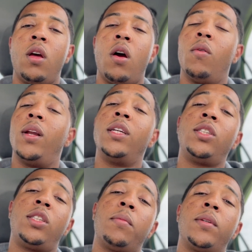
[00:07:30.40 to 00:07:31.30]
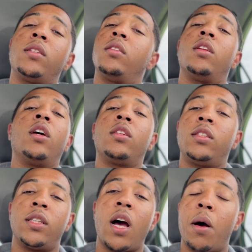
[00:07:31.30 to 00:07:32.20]
A relationship is another
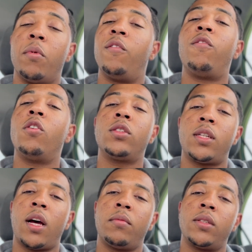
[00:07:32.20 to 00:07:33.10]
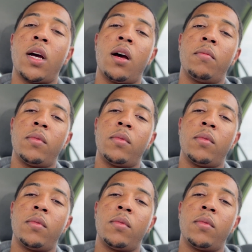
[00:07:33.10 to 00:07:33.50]
job, a full-time job.